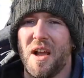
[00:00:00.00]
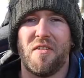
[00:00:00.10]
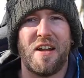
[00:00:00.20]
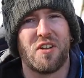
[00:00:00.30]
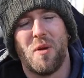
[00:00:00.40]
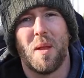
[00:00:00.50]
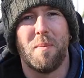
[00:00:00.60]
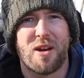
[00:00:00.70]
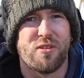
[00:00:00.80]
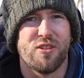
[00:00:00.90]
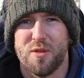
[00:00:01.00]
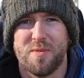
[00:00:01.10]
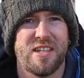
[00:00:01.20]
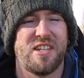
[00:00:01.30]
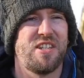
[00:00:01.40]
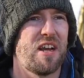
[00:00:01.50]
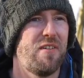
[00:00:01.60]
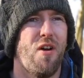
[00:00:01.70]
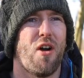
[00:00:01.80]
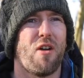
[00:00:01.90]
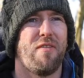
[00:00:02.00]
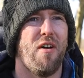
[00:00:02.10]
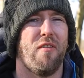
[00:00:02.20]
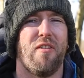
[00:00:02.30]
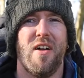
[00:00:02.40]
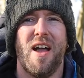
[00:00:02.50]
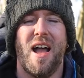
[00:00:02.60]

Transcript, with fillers: find a couple of macro subjects to take a photograph of